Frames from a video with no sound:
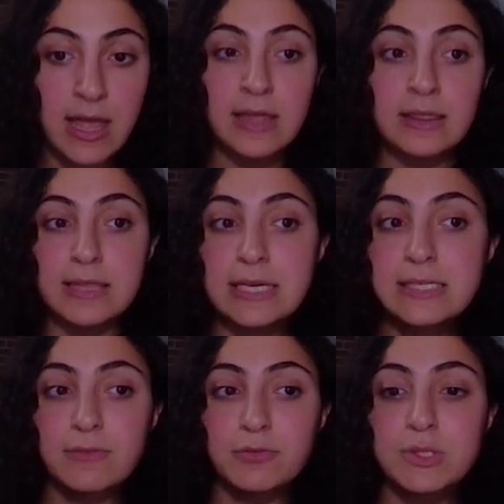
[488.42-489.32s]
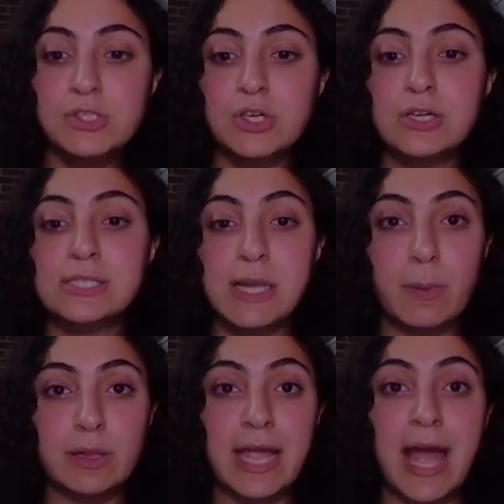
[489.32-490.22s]
These influencers
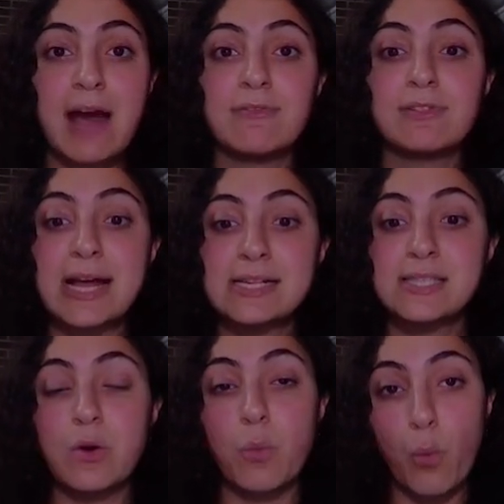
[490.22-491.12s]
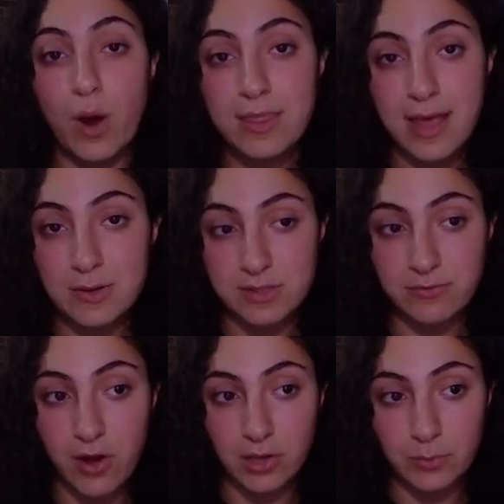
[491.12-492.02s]
typically have less than 1,000
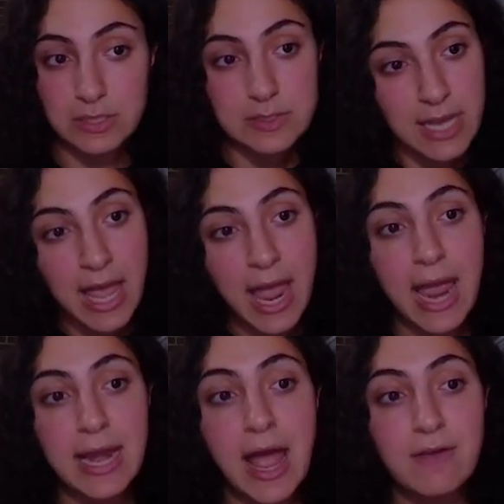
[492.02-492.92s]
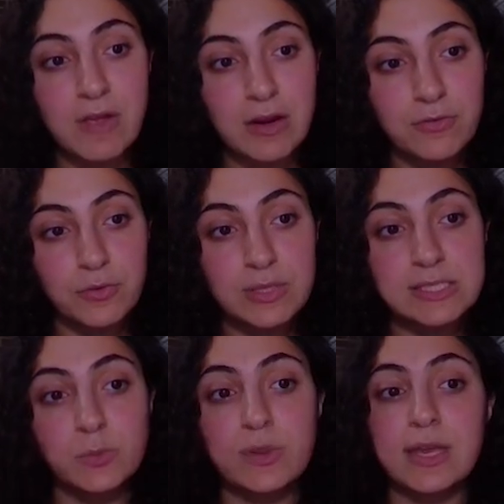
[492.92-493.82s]
followers and have
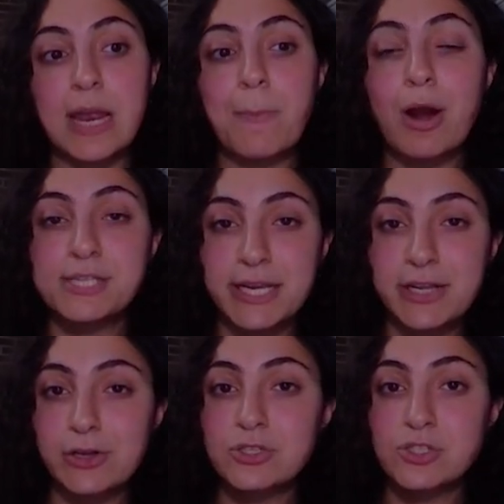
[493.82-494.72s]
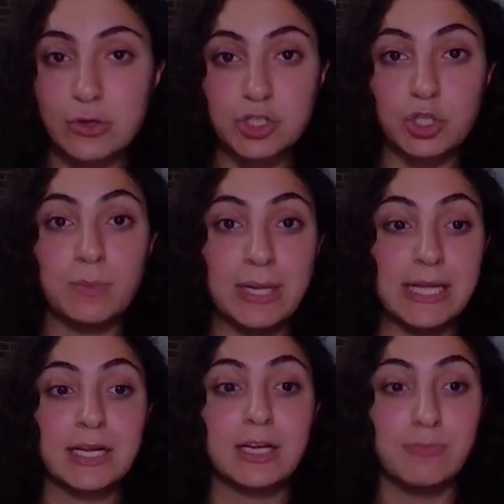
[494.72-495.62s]
influence within a particular social
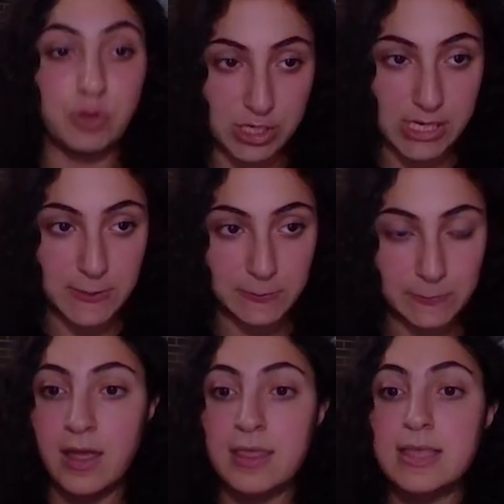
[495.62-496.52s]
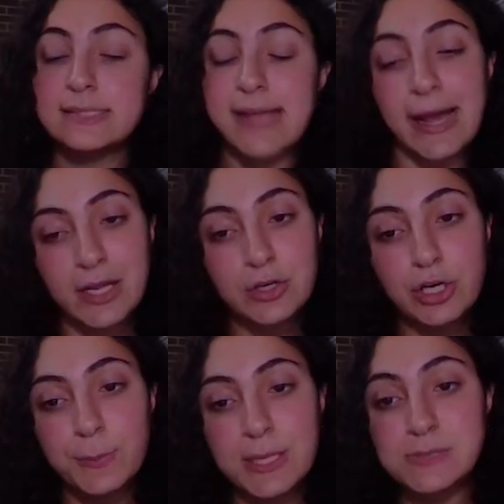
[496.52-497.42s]
media community. The second
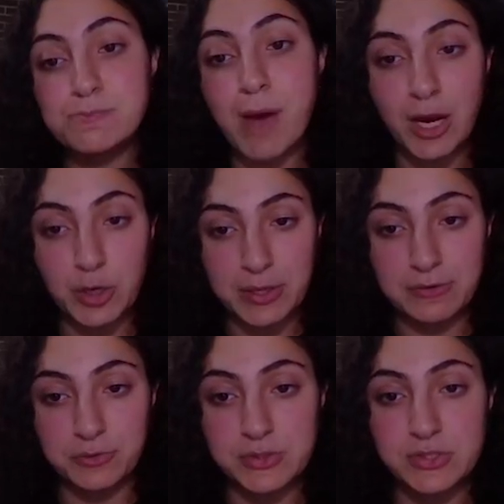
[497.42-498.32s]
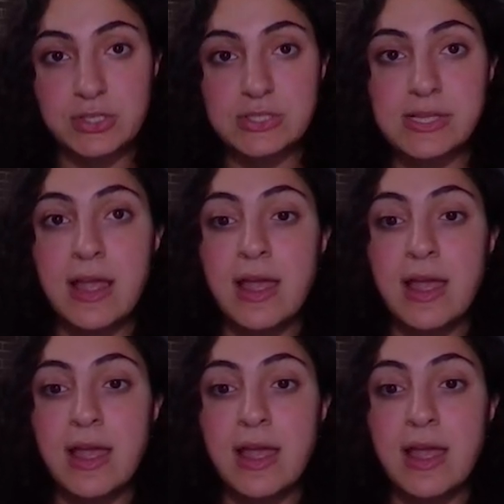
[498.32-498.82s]
group is micro-influencers.